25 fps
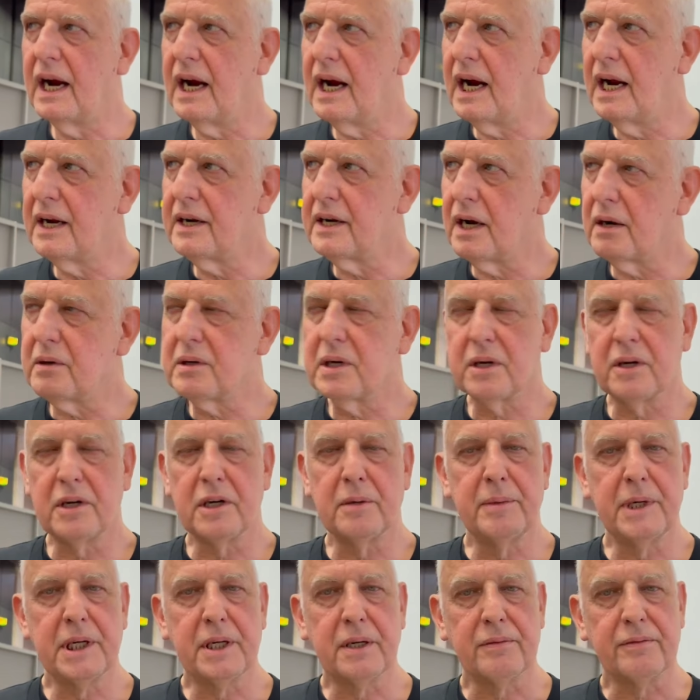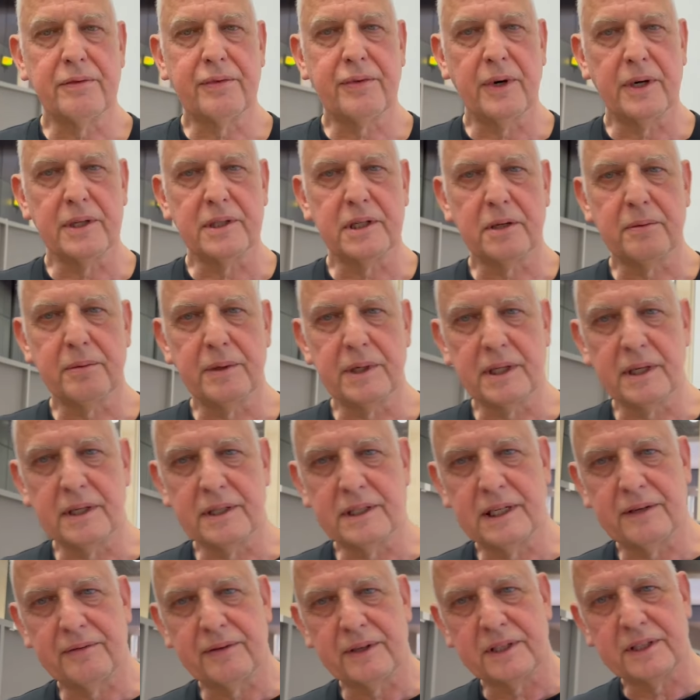And now they're going to be confronted with a
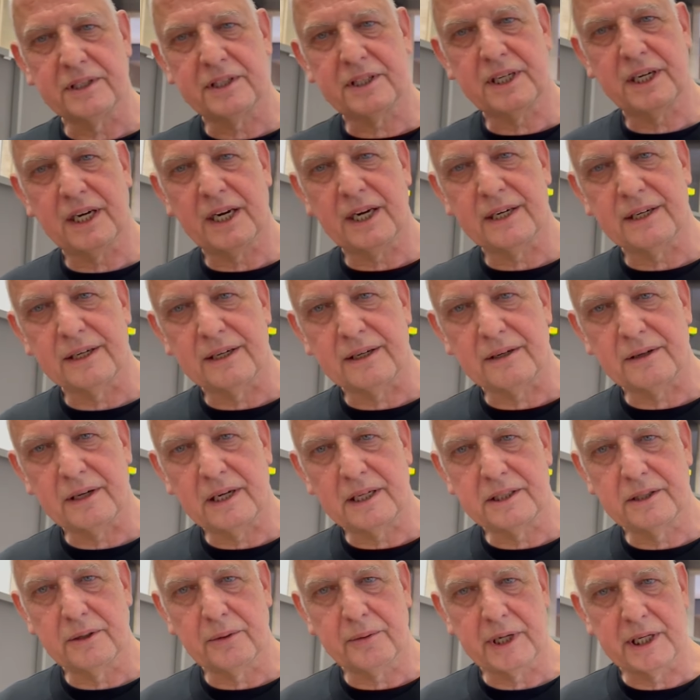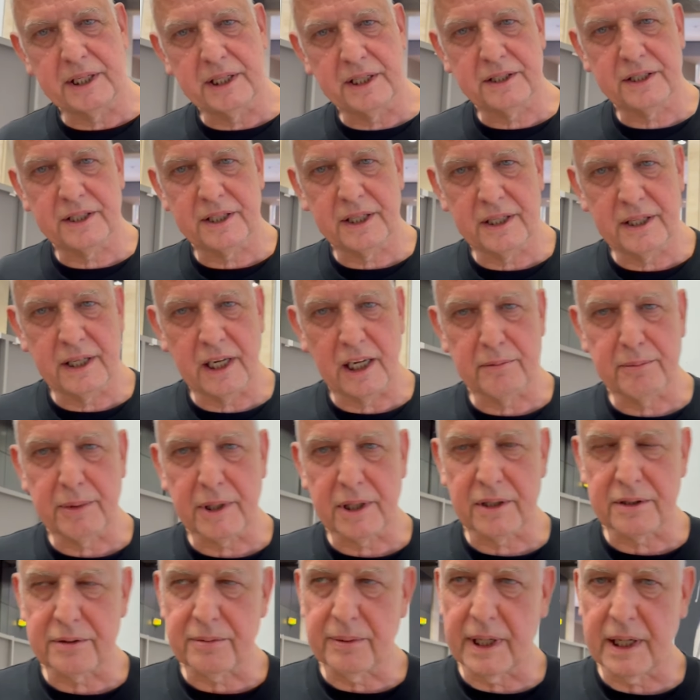different scale. And you already see that
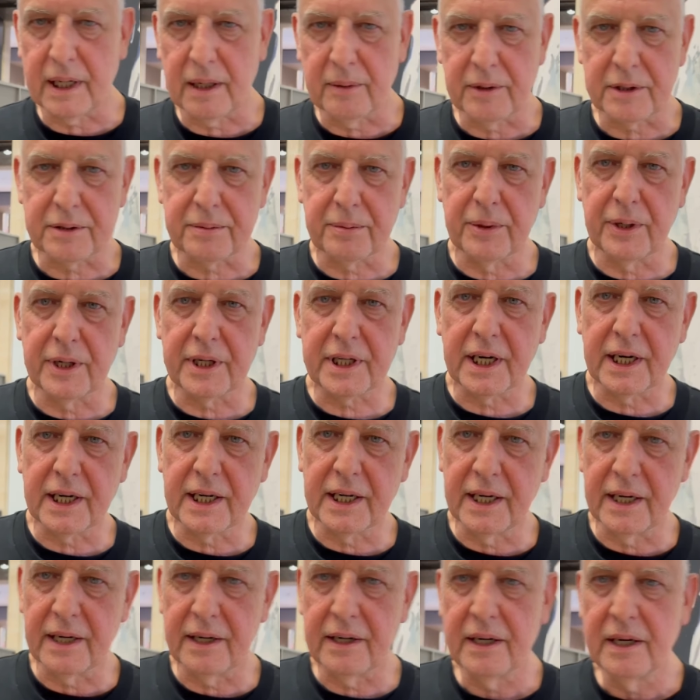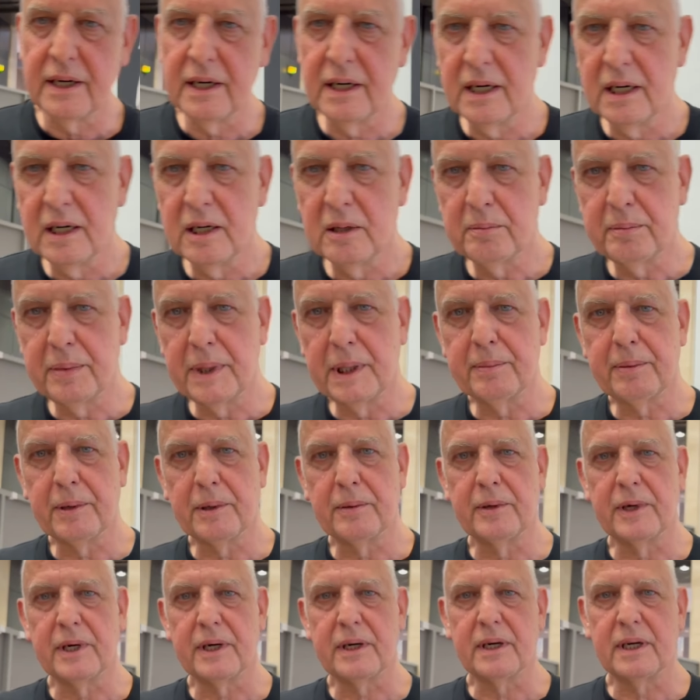because when I was working here, people
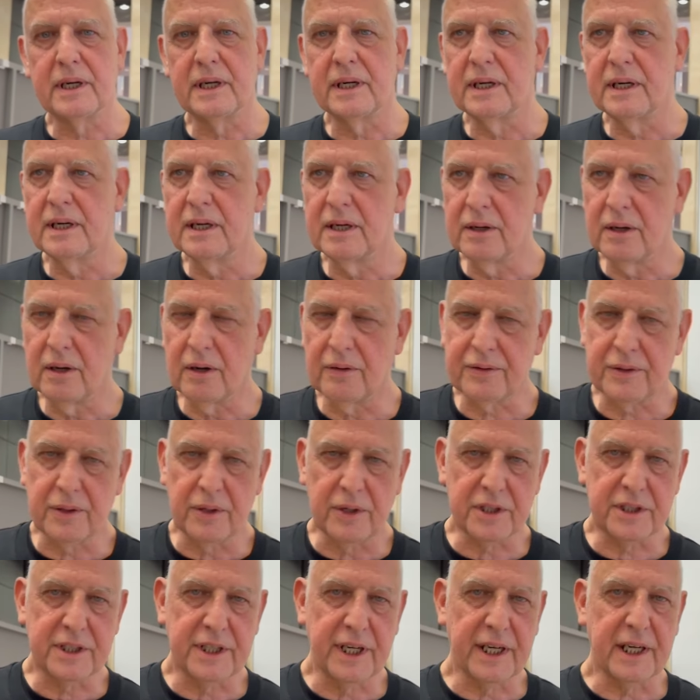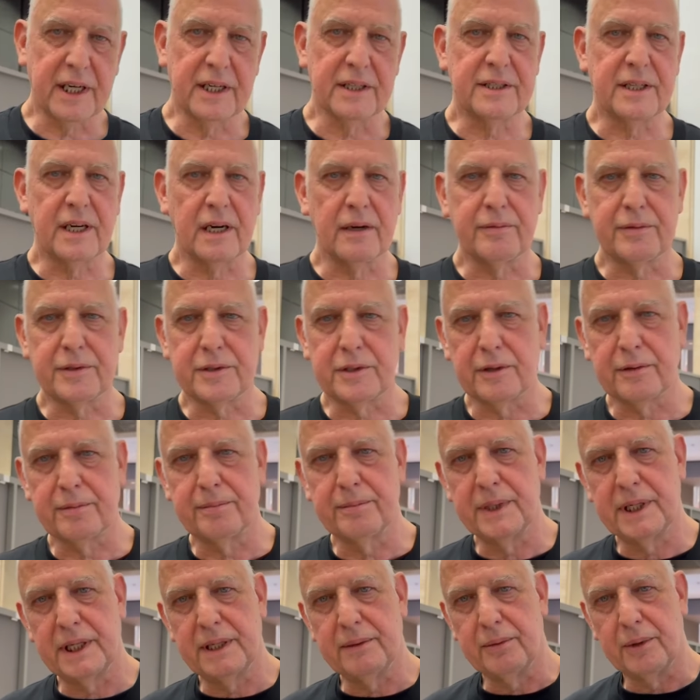were, of course, taking selfies of
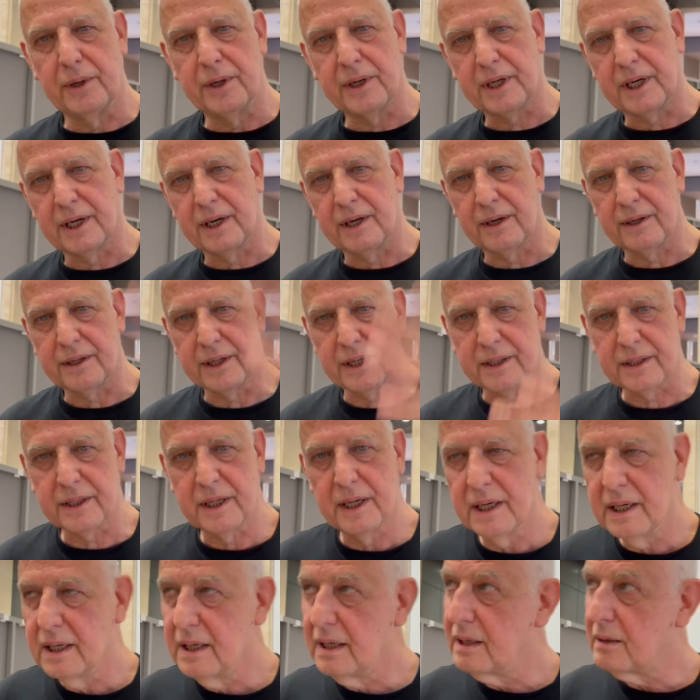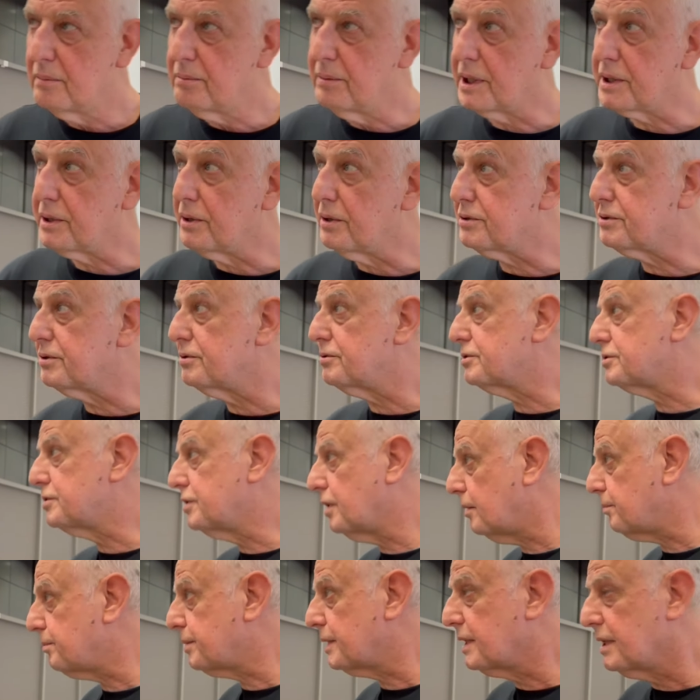me working on it, but also
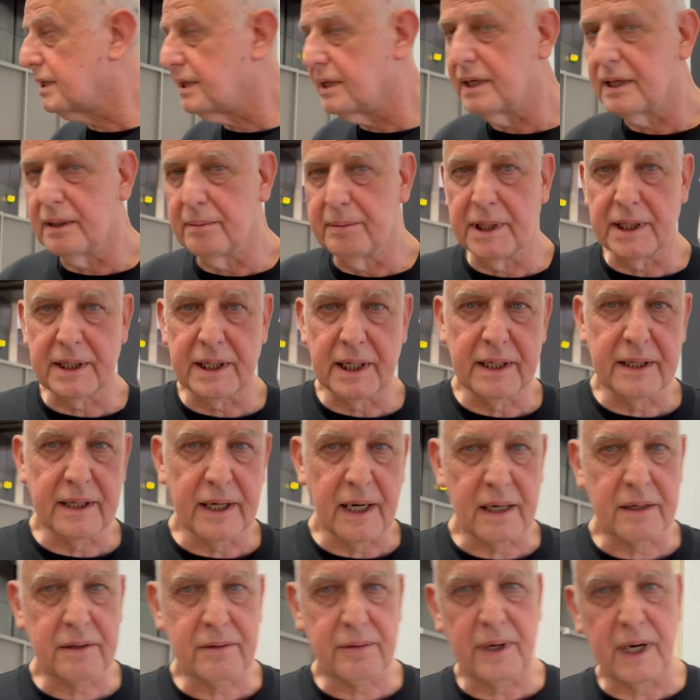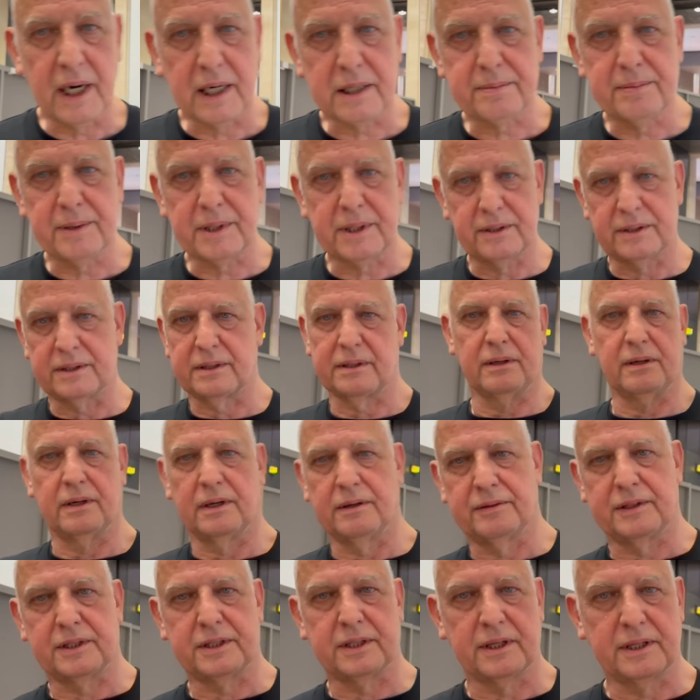stopping a little bit in their tracks because all
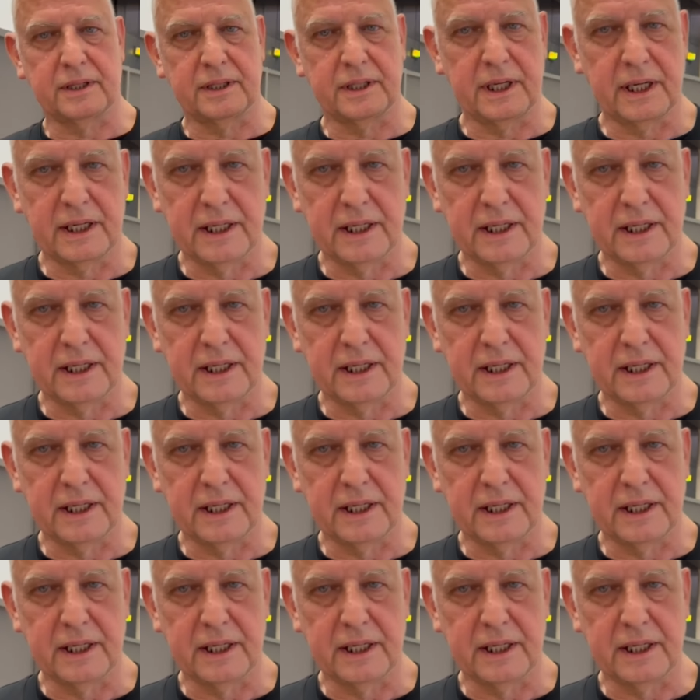of a sudden they